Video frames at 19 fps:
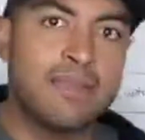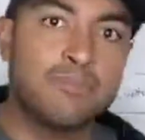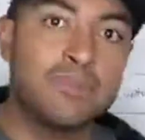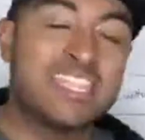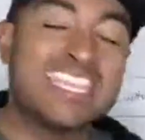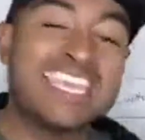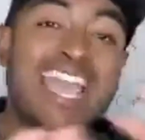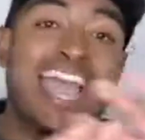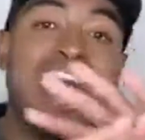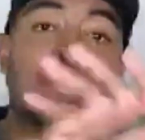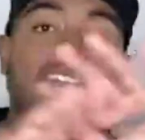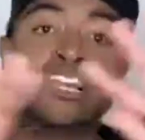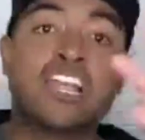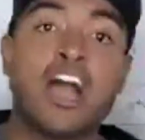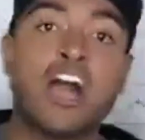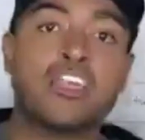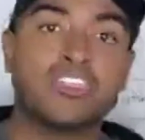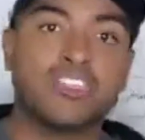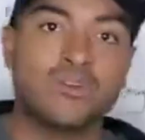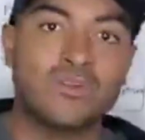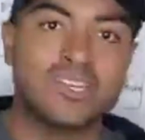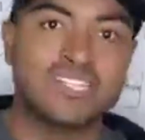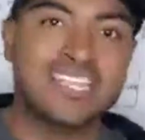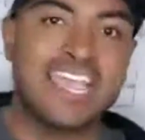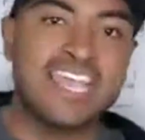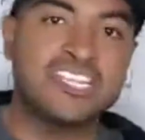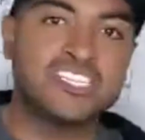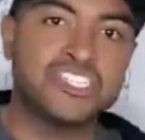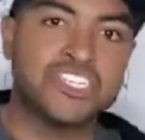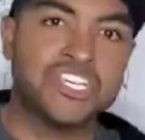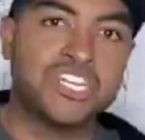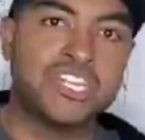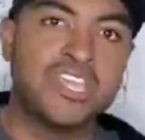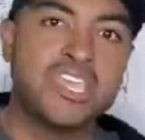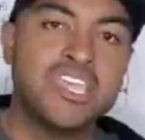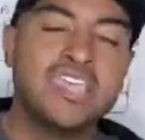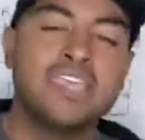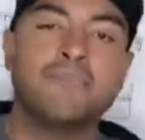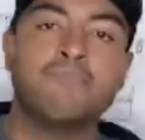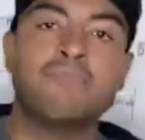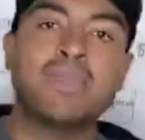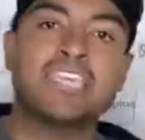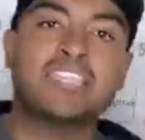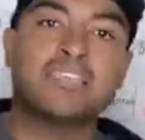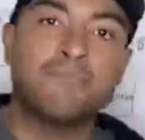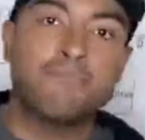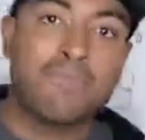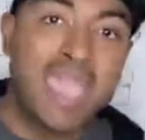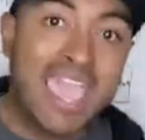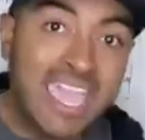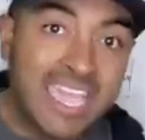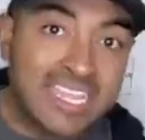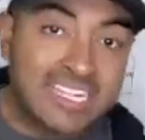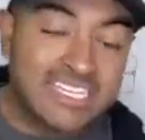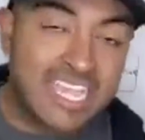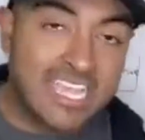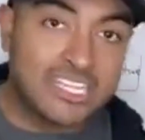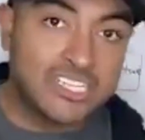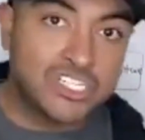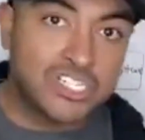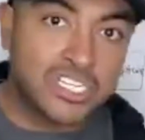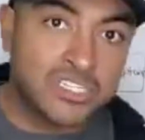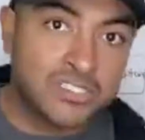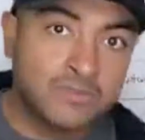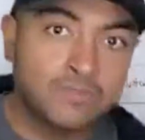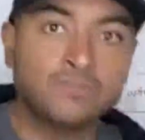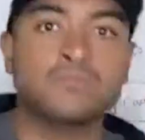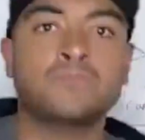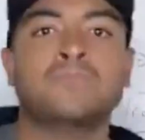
but the ad caught their attention, made them pay attention,